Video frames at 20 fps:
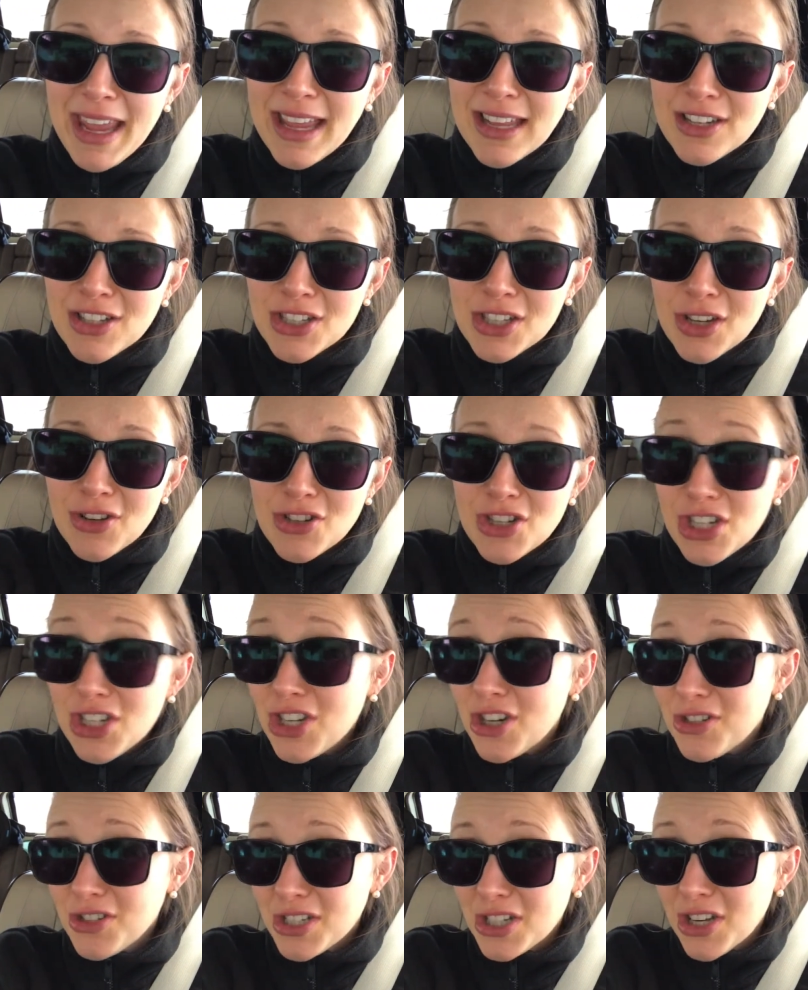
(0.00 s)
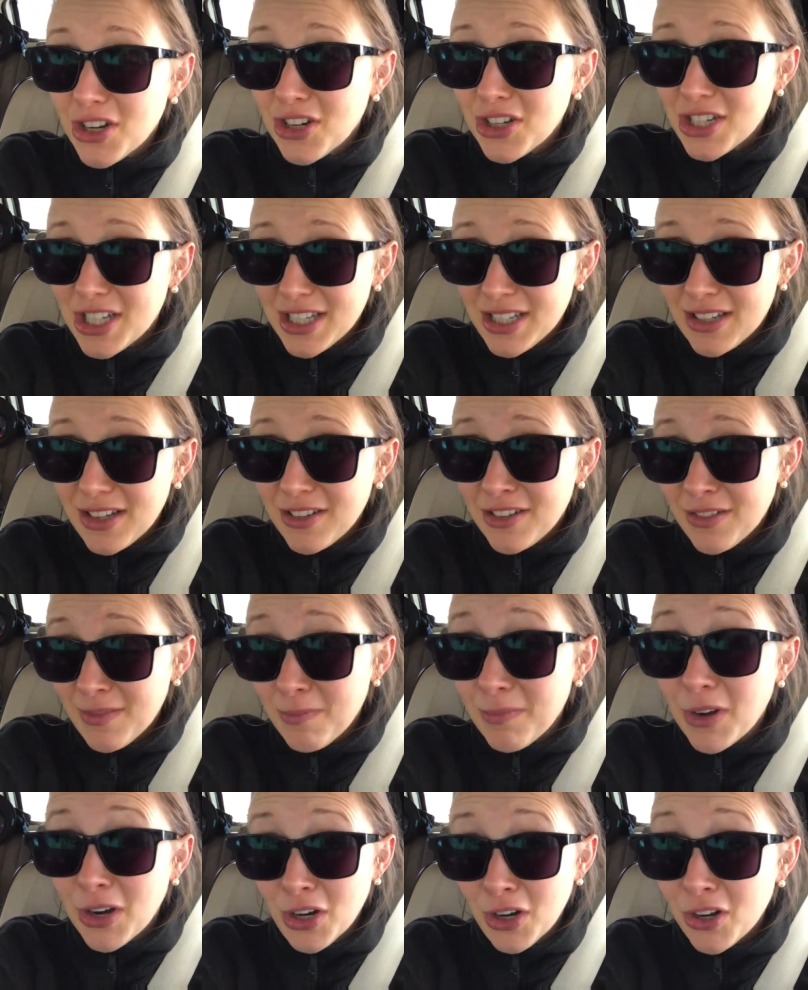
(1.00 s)
and so she chose
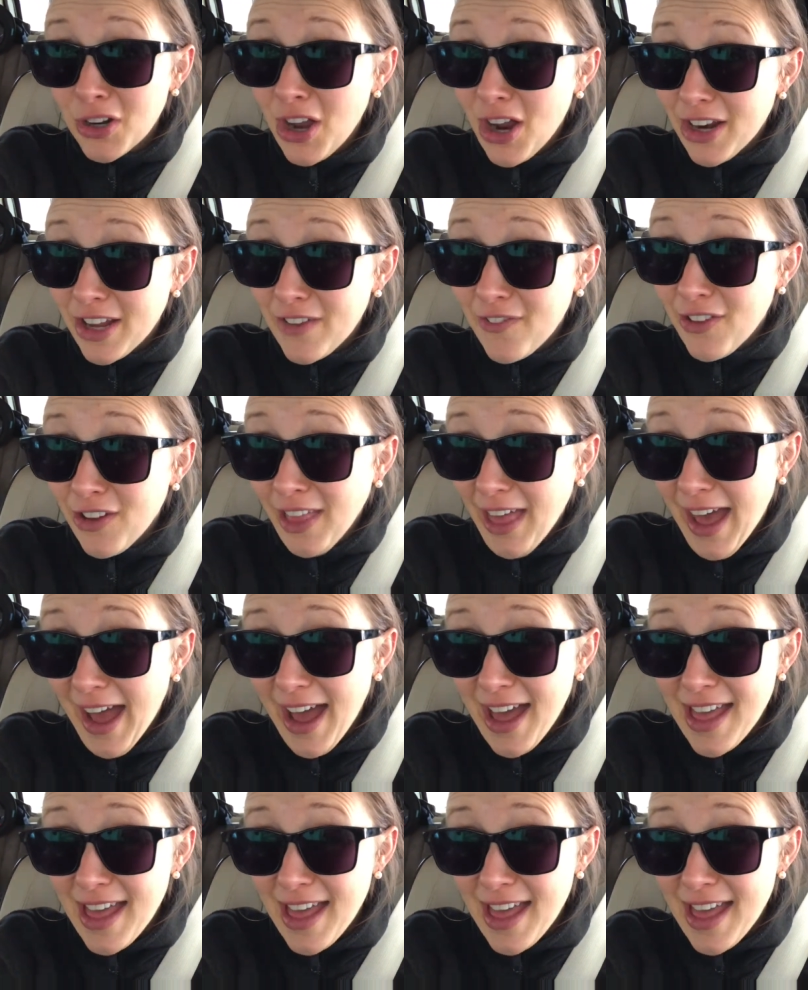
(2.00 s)
her Nani for that,